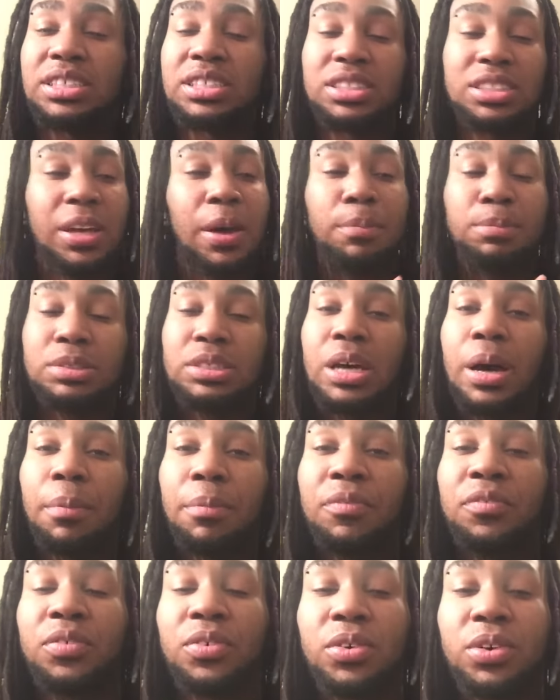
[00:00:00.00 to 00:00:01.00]
Just thumbs
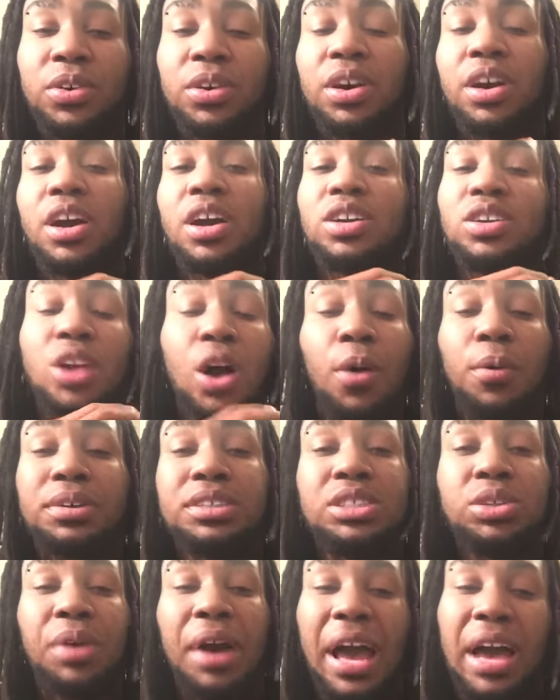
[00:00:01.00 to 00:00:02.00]
up for
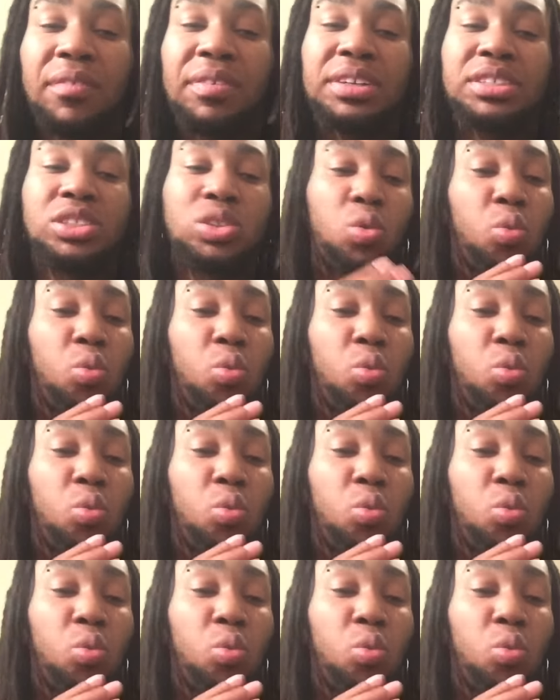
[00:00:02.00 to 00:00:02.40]
Naruto having